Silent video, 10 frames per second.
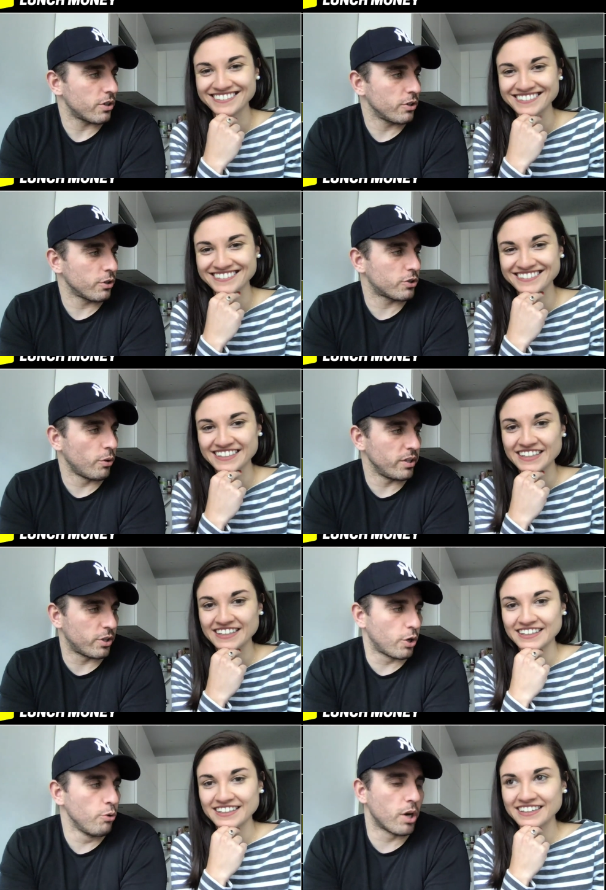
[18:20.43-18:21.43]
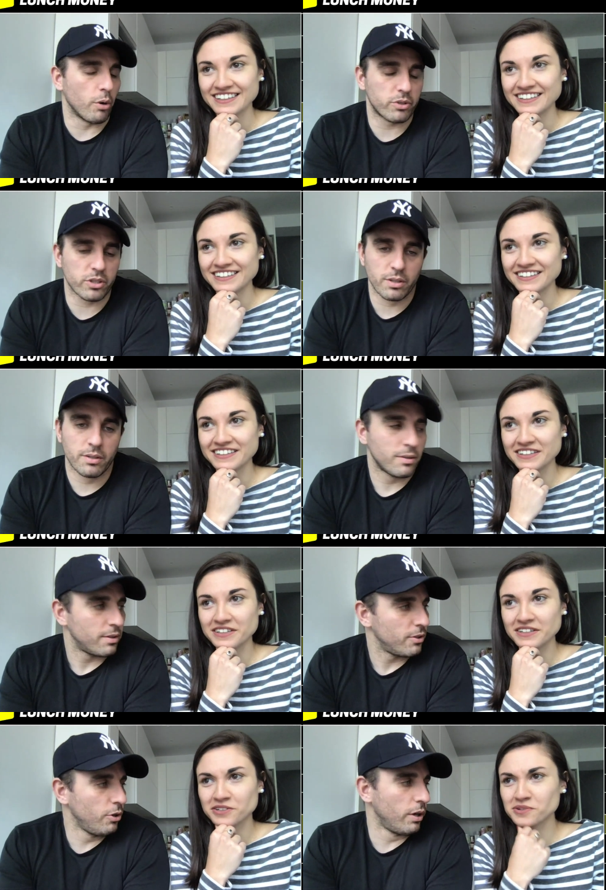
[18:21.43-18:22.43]
Speaker 1: You're Toni Kukoc. You
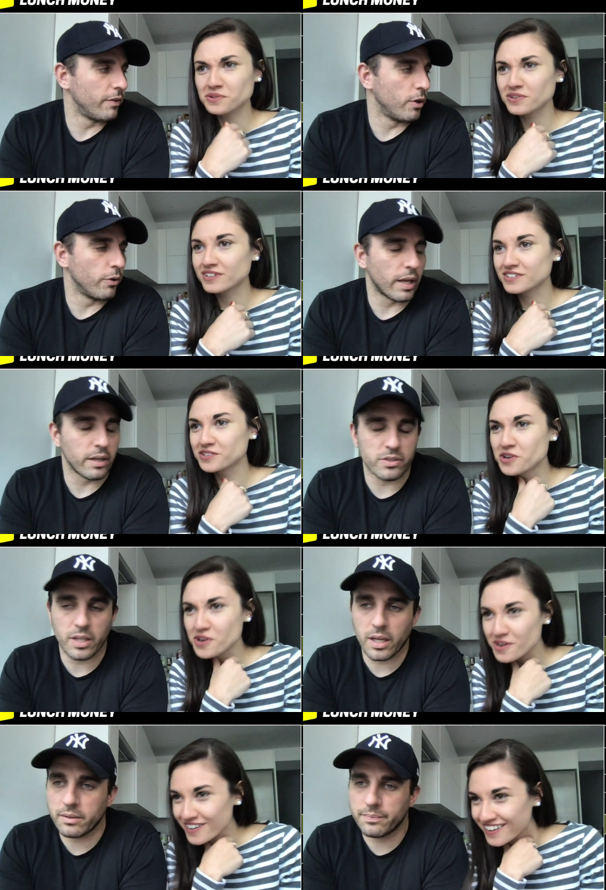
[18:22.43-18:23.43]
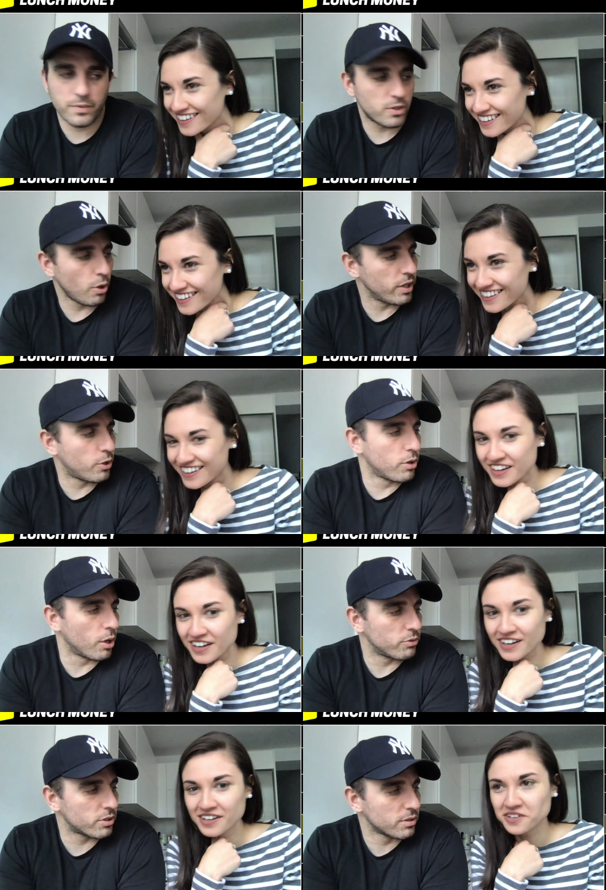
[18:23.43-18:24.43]
don't even know who that is. Who? Toni Kukoc.
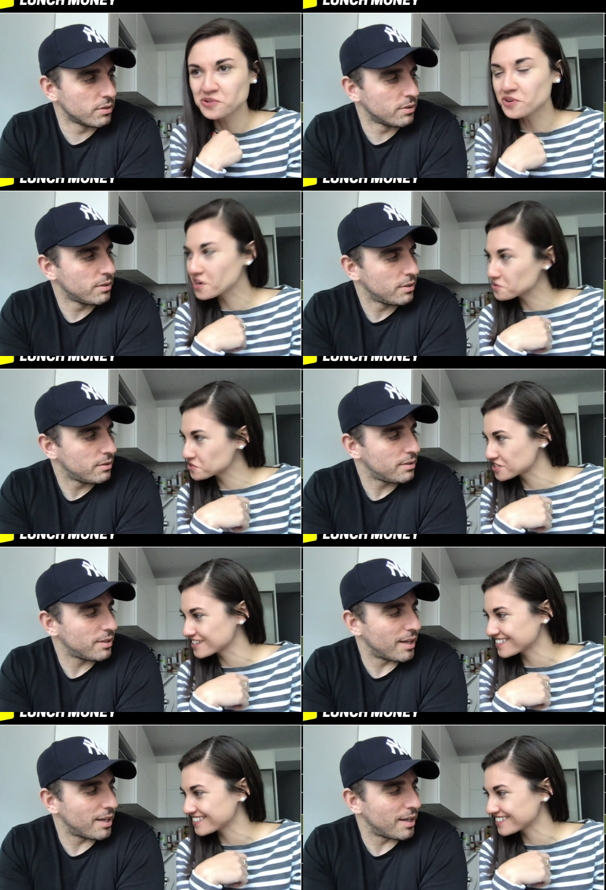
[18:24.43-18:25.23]
Kukoc? Yeah.